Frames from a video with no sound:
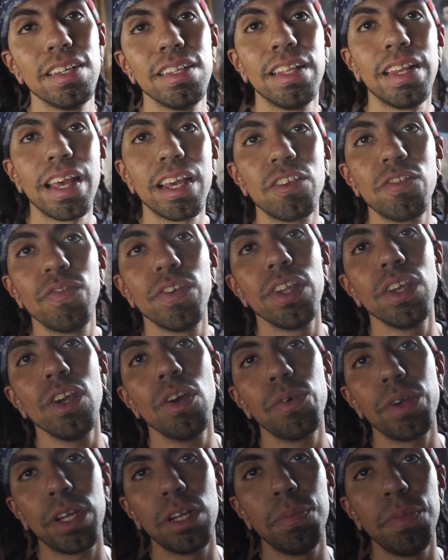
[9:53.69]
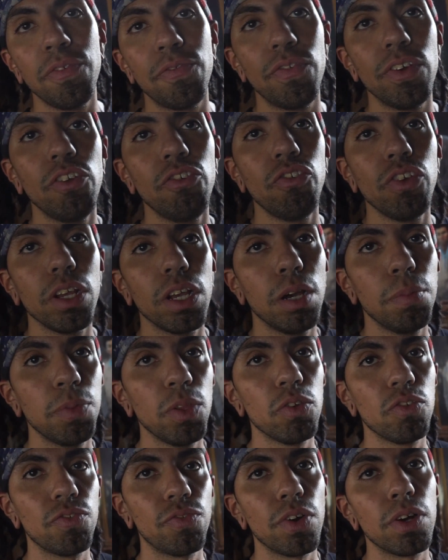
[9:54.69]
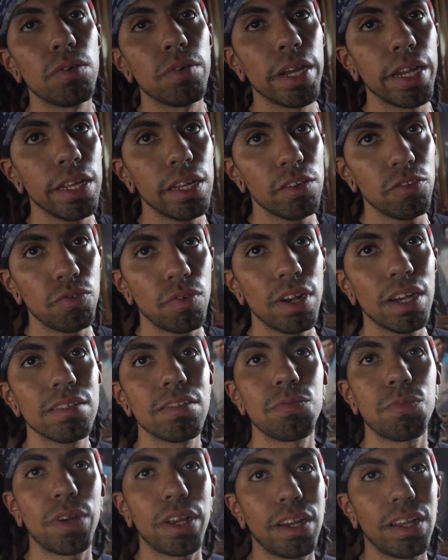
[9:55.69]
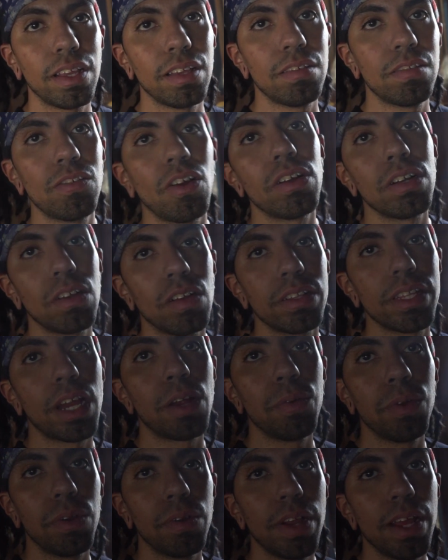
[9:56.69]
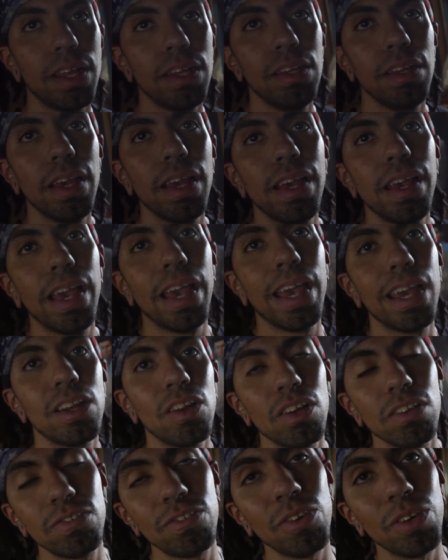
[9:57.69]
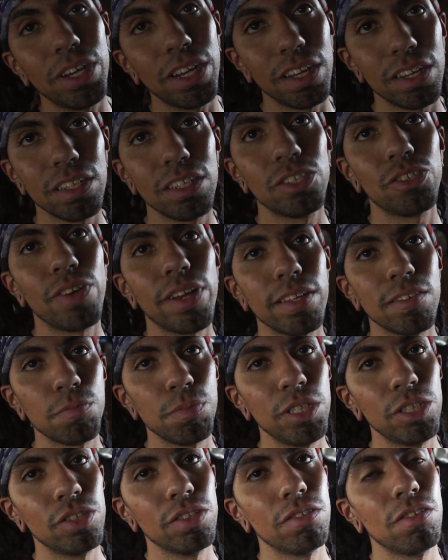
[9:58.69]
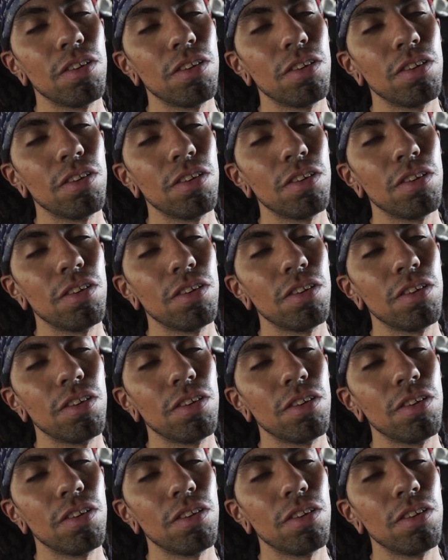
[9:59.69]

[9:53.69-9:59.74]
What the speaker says: In the next video, we're gonna be finishing up those front radius rods and we're gonna get started on that rear end and also cutting the transmission